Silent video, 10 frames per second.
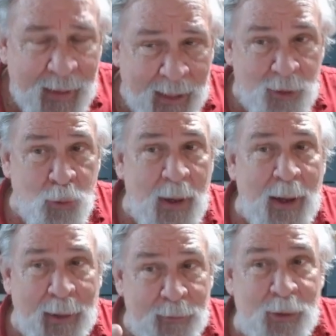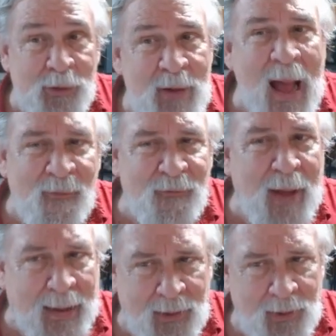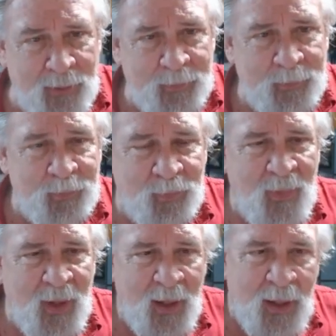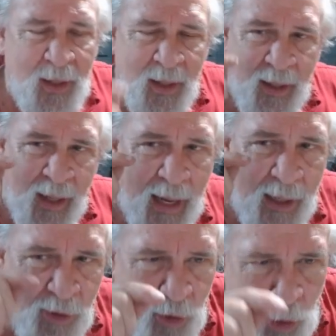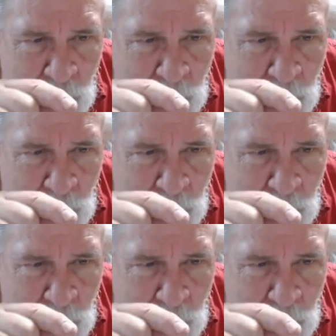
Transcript: it's real, it was not faked. And you